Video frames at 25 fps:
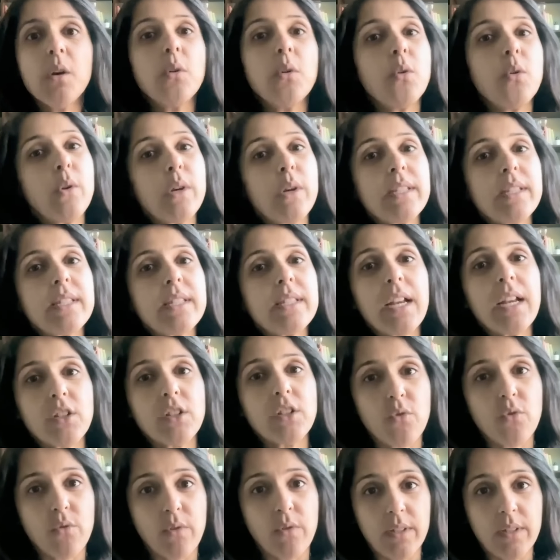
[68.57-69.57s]
who is
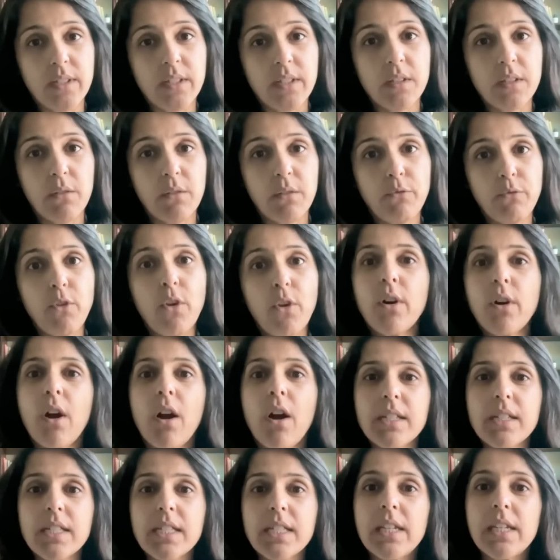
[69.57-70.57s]
at risk for
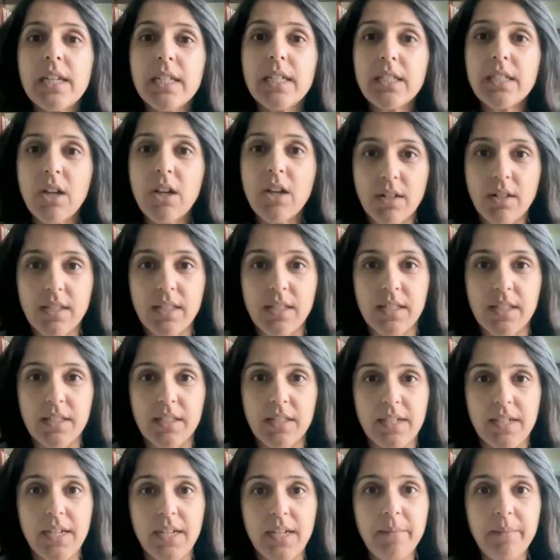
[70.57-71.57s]
oxalate
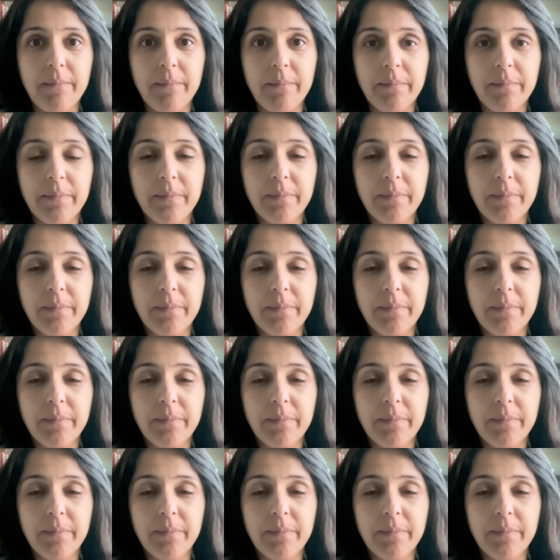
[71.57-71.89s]
toxicity,